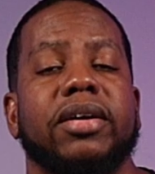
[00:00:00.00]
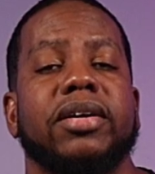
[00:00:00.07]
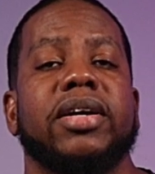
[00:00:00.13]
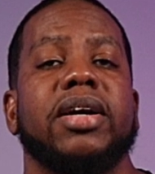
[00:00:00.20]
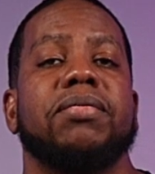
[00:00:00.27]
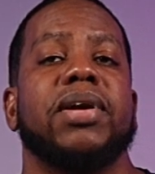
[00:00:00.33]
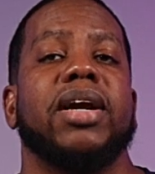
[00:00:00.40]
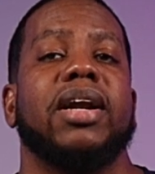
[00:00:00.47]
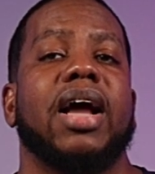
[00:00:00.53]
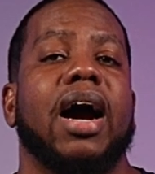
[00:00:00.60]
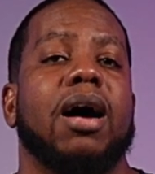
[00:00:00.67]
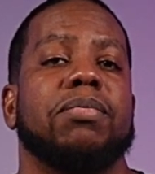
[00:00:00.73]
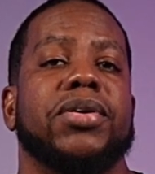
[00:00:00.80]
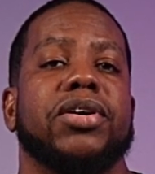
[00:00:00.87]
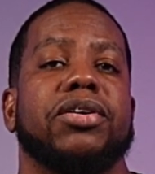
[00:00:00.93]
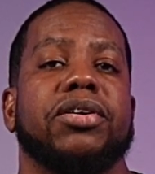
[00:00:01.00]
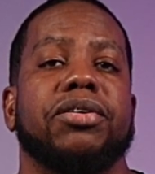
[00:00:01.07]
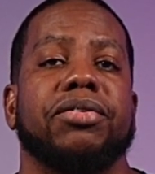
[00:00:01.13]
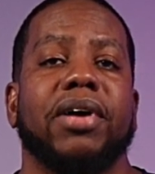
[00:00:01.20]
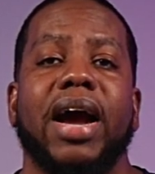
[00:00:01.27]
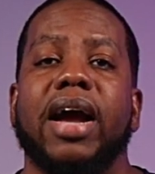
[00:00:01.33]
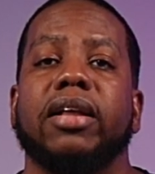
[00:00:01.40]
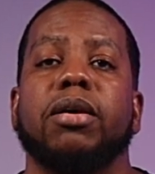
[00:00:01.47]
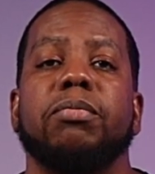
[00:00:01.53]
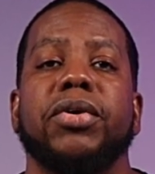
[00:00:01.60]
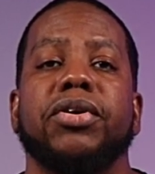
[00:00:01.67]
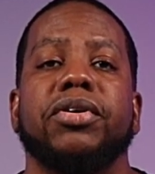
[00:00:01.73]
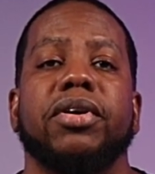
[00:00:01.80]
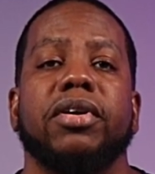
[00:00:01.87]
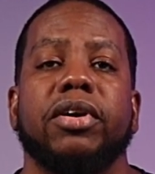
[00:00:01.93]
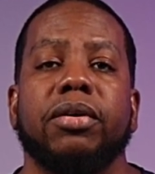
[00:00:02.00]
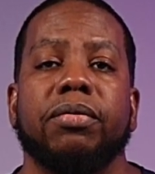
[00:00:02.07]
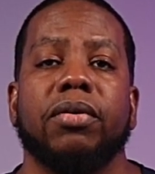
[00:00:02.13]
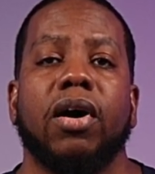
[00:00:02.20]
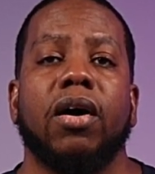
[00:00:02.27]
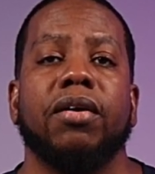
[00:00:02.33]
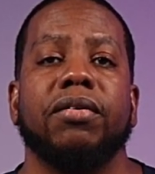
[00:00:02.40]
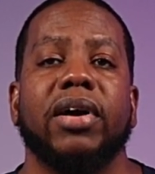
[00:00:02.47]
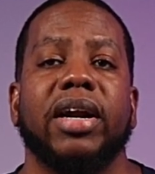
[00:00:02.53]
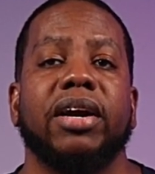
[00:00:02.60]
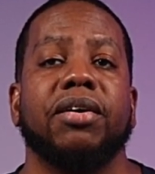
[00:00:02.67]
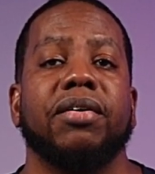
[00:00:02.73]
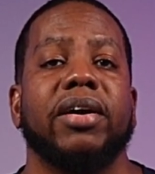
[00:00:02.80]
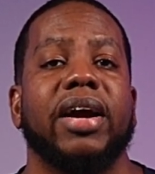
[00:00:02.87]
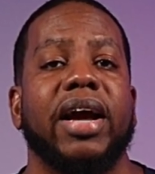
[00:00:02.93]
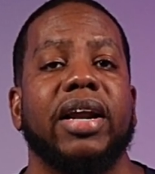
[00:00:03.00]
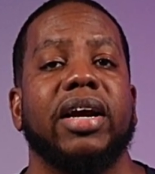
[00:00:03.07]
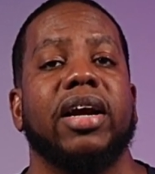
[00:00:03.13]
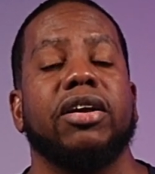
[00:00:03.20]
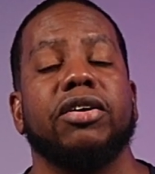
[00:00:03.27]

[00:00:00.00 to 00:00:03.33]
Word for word: There's even an option to drag the music you've already created